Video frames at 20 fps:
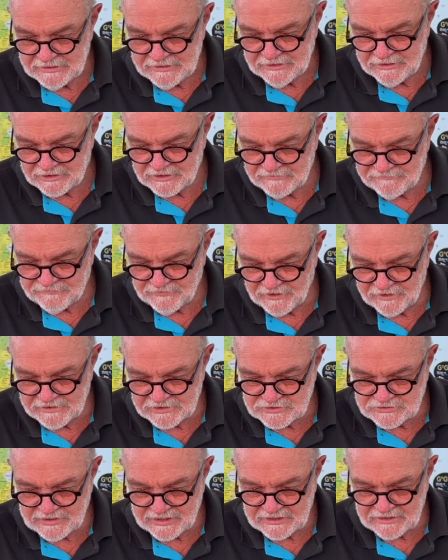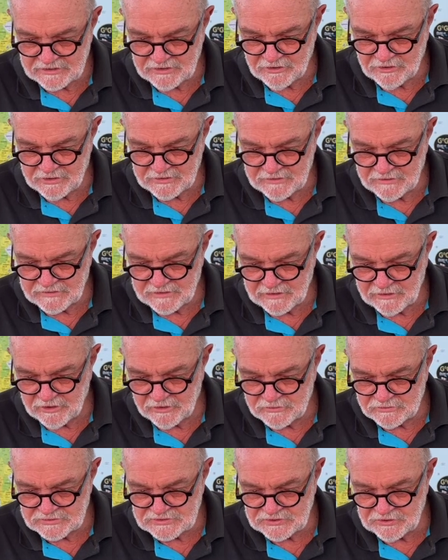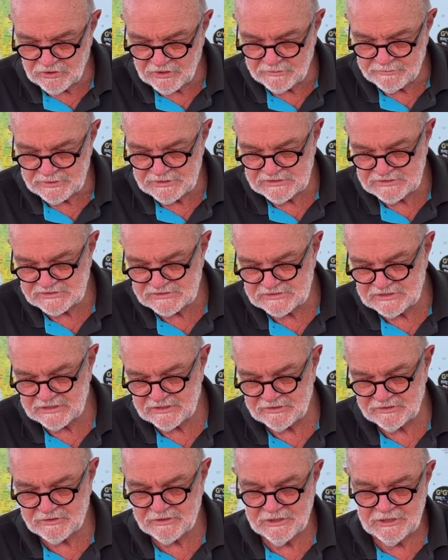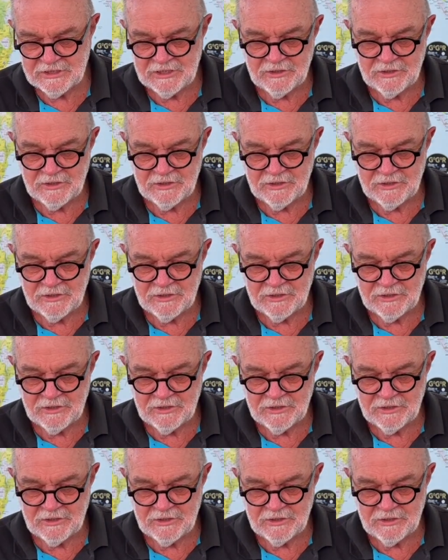I can follow the tracker knowing that their local time is. Thank you.